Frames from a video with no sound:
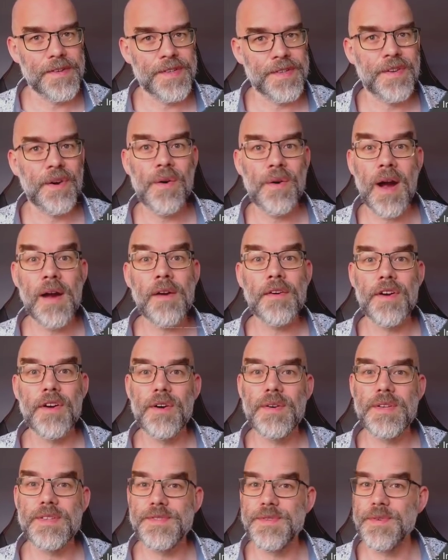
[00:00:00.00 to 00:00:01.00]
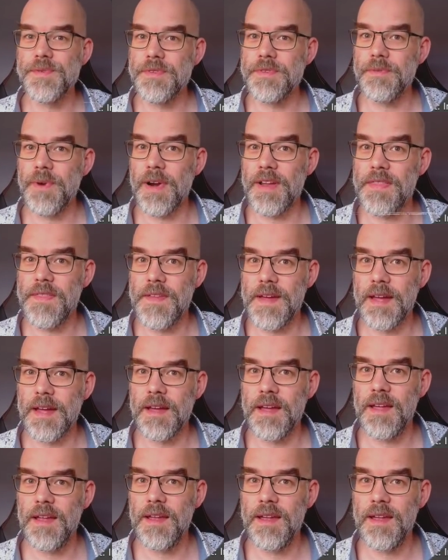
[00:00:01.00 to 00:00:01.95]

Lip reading: so our code is doing the right thing.